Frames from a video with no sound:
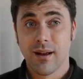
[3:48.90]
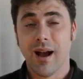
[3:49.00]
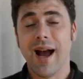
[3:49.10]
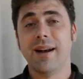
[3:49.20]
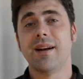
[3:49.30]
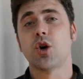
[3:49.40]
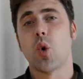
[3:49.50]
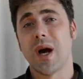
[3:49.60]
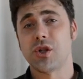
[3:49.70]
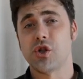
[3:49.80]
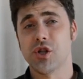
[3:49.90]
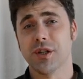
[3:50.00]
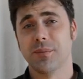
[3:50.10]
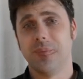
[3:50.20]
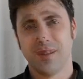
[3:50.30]
And a question.
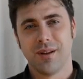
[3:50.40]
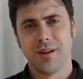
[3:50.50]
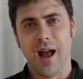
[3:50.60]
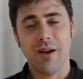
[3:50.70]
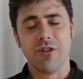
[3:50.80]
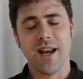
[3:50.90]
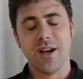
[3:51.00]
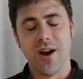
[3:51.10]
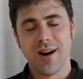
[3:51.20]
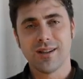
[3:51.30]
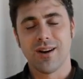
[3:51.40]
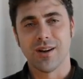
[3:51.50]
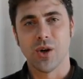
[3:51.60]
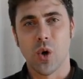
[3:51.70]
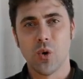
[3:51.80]
Have they not
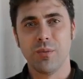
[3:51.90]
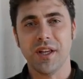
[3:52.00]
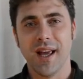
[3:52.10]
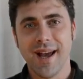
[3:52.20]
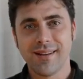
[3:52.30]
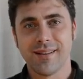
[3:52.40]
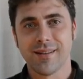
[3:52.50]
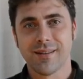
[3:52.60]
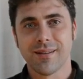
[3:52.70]
gone home yet?